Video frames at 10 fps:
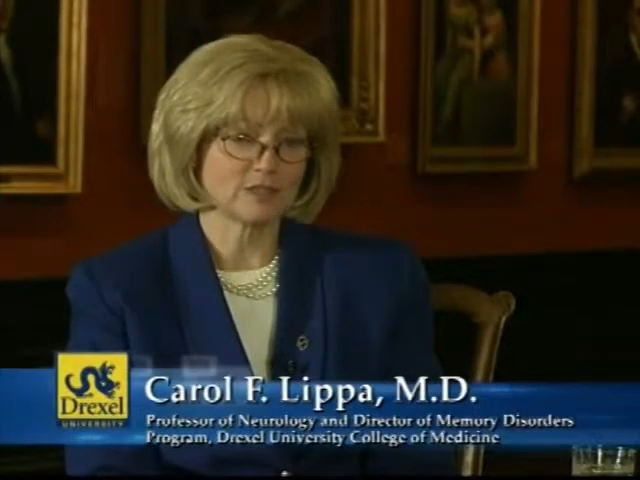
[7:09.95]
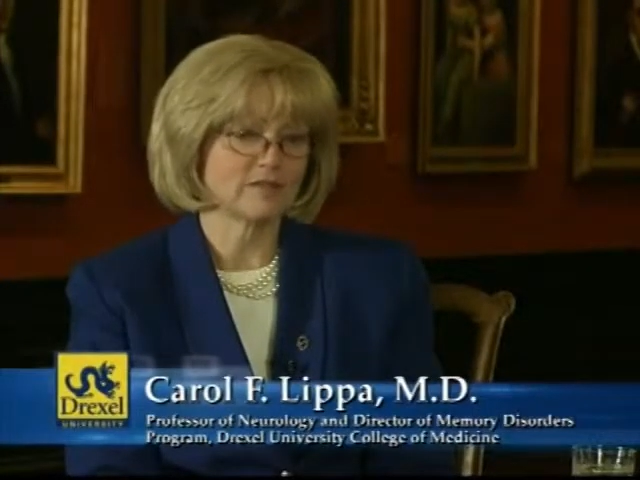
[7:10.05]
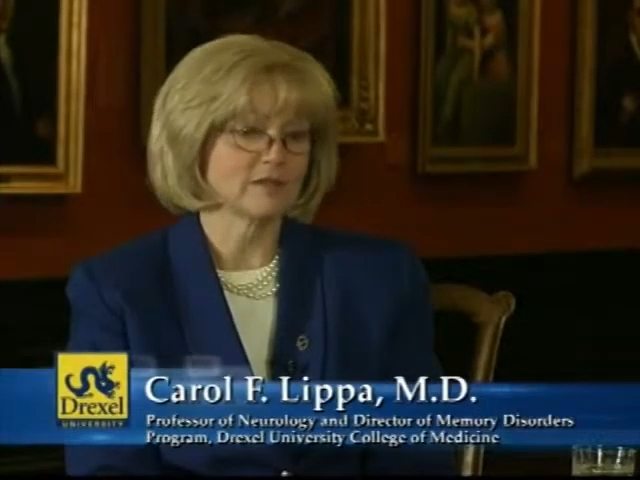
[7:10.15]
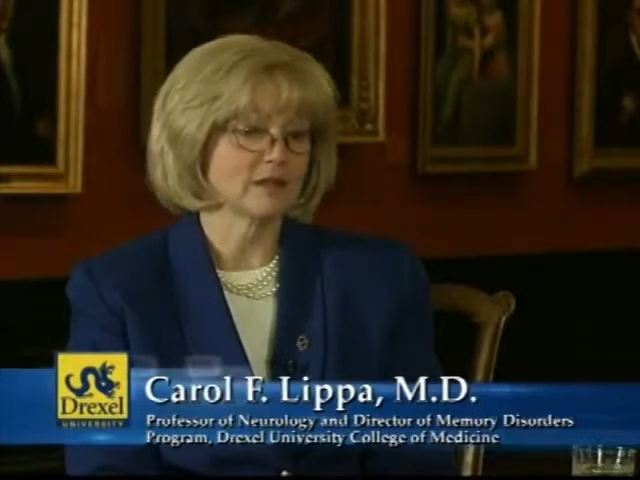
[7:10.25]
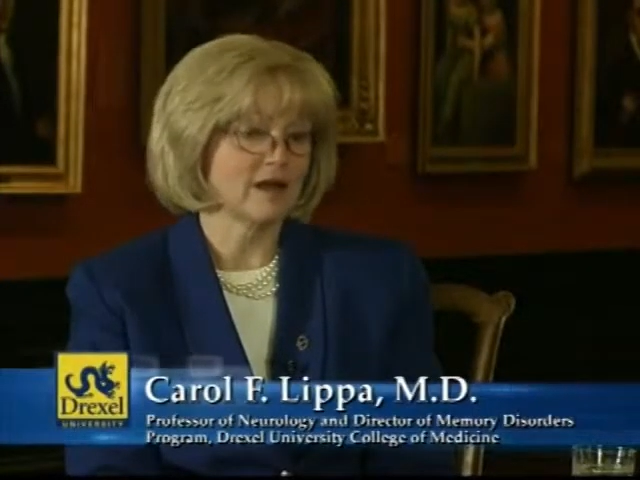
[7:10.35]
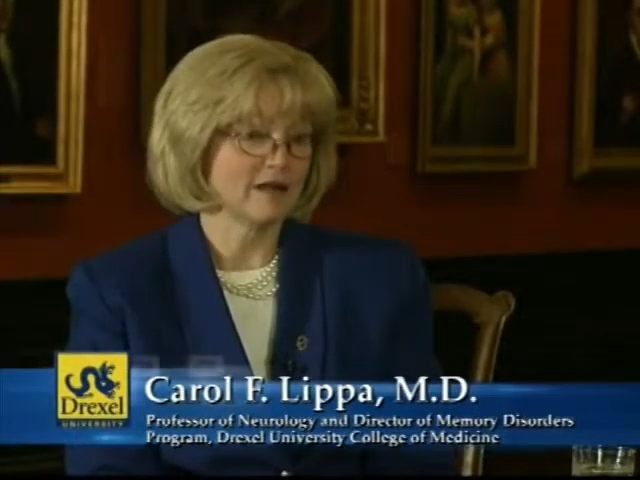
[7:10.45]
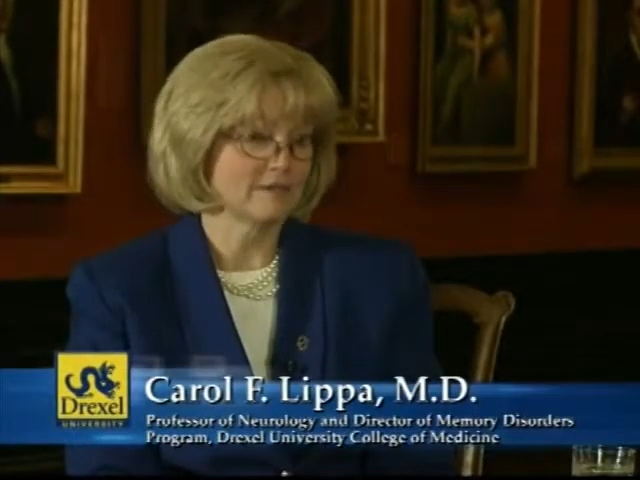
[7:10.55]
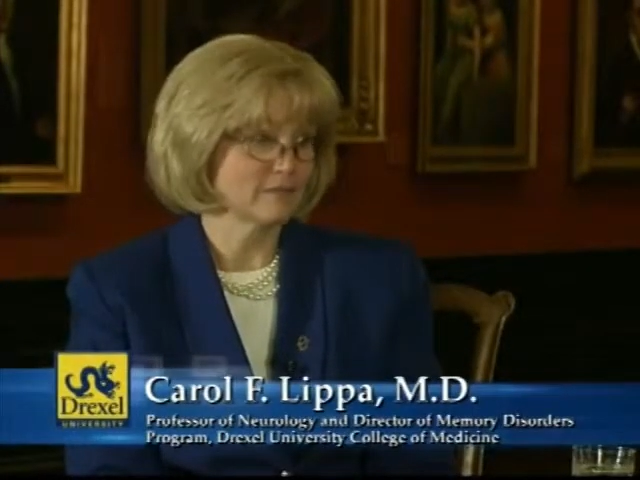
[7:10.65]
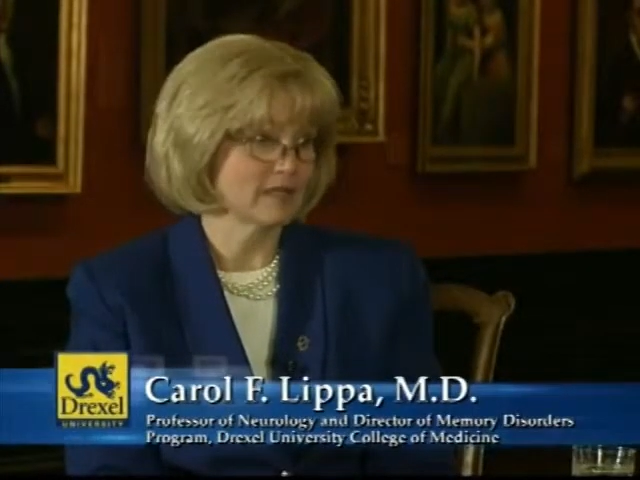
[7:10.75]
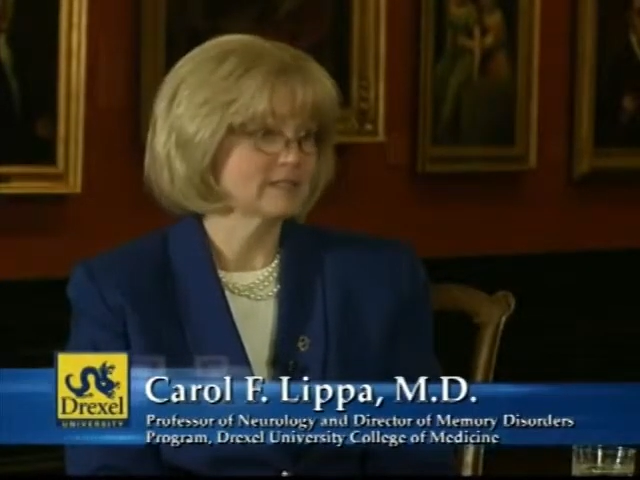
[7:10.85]
We have a lot
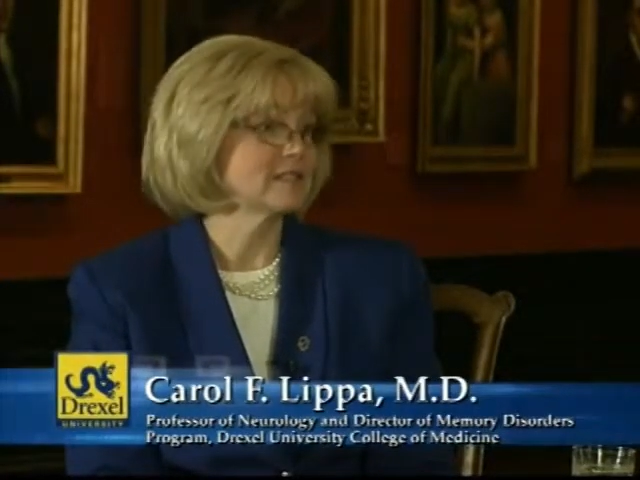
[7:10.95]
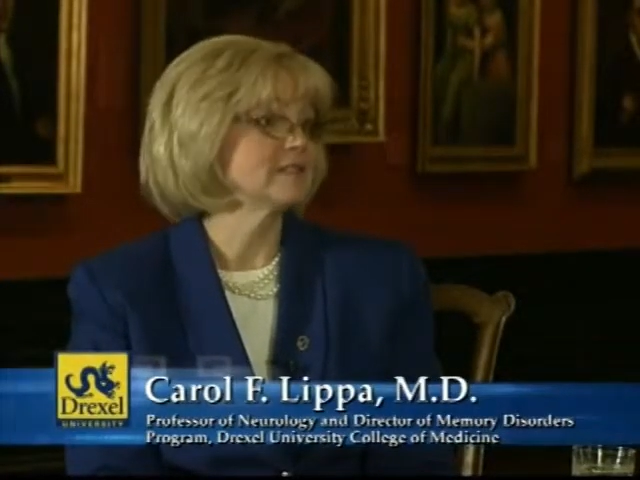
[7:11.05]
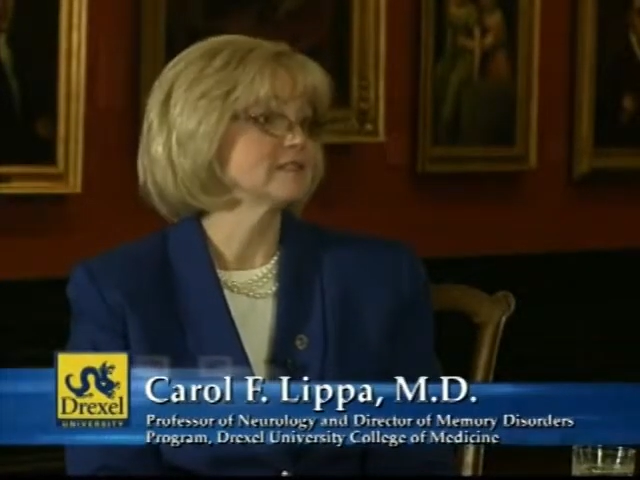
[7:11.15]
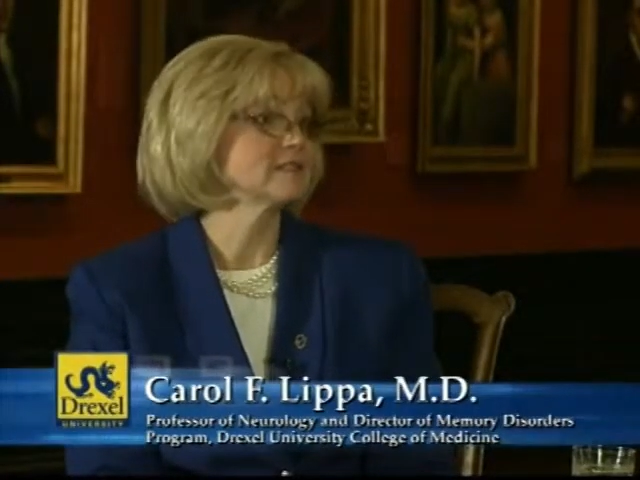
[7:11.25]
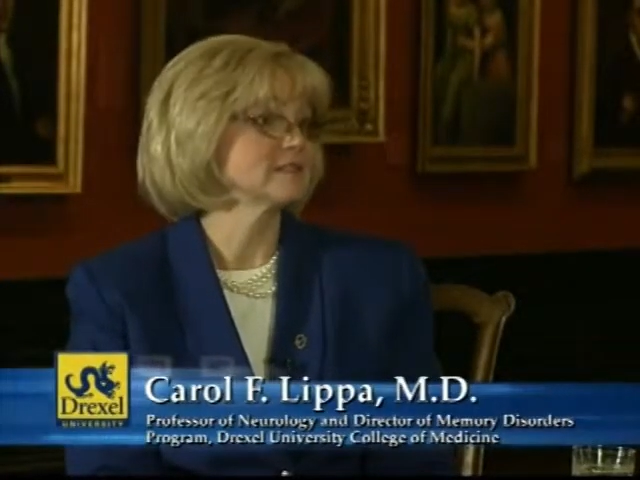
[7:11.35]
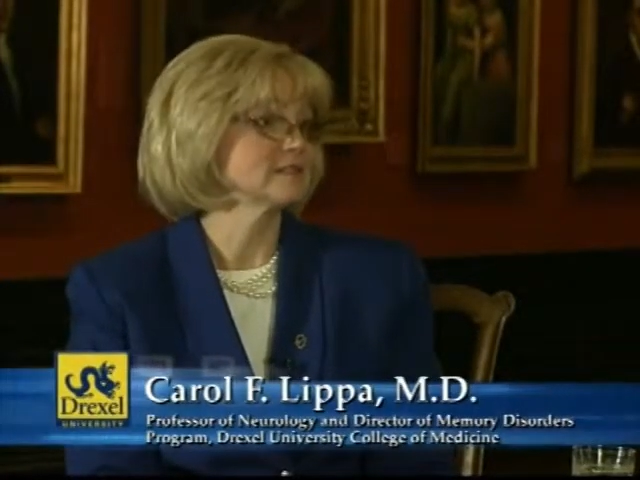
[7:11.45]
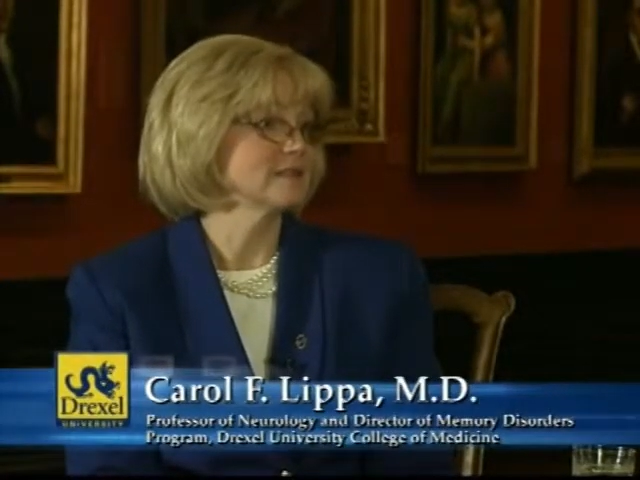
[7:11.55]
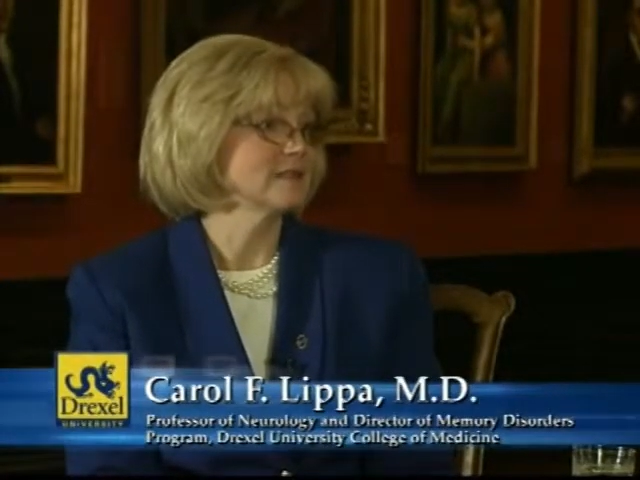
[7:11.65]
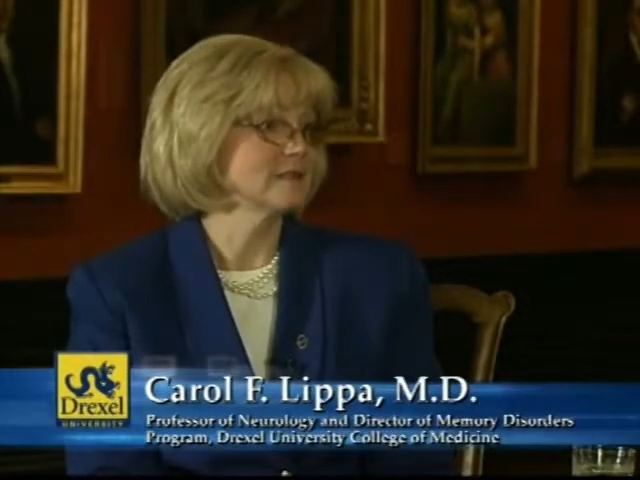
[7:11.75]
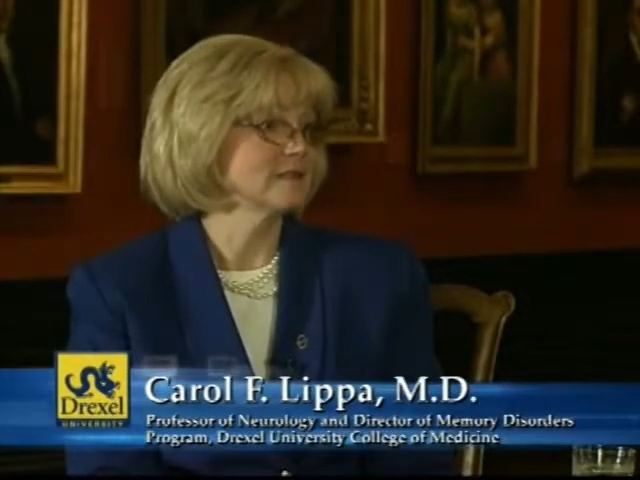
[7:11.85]
of residents
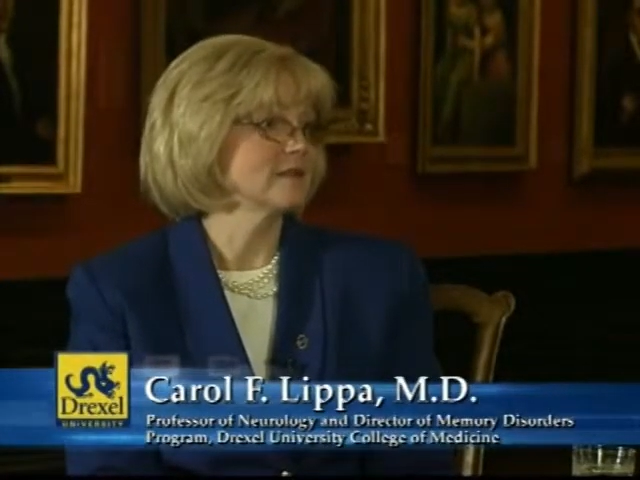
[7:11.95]
in, mm -hmm.